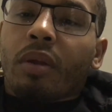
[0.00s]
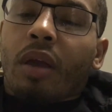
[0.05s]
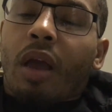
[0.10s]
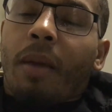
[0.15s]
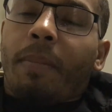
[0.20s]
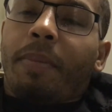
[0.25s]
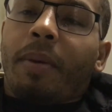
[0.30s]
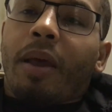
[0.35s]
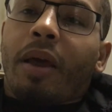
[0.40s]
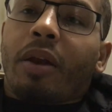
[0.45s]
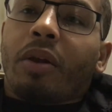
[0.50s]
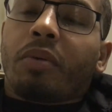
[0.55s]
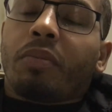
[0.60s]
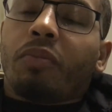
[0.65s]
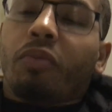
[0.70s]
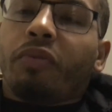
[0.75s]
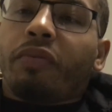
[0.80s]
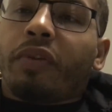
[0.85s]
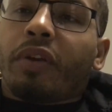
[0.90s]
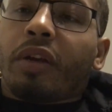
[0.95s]
I plan on
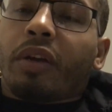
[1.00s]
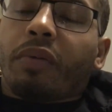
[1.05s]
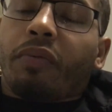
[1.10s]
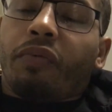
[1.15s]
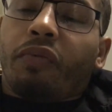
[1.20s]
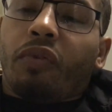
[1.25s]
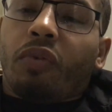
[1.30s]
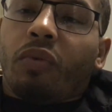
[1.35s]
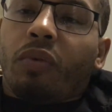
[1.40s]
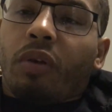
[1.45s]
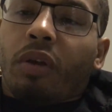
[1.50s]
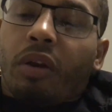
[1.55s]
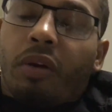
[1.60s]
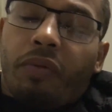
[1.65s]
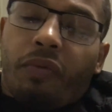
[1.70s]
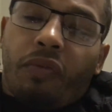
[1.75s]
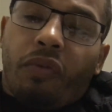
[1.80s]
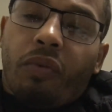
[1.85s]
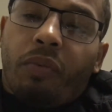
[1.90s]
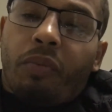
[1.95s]
moving in a
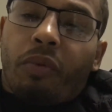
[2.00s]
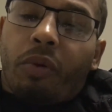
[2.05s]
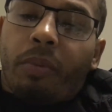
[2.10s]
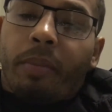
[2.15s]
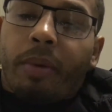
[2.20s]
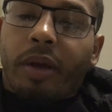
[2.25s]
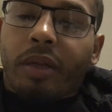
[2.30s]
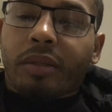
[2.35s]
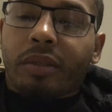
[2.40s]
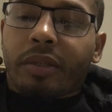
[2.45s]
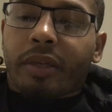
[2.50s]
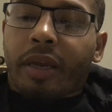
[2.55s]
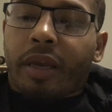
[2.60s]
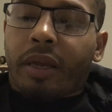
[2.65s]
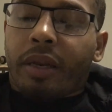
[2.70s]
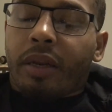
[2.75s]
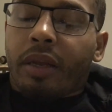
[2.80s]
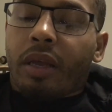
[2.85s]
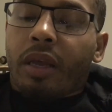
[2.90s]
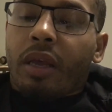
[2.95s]
few more months,
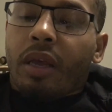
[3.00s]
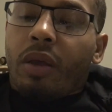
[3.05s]
and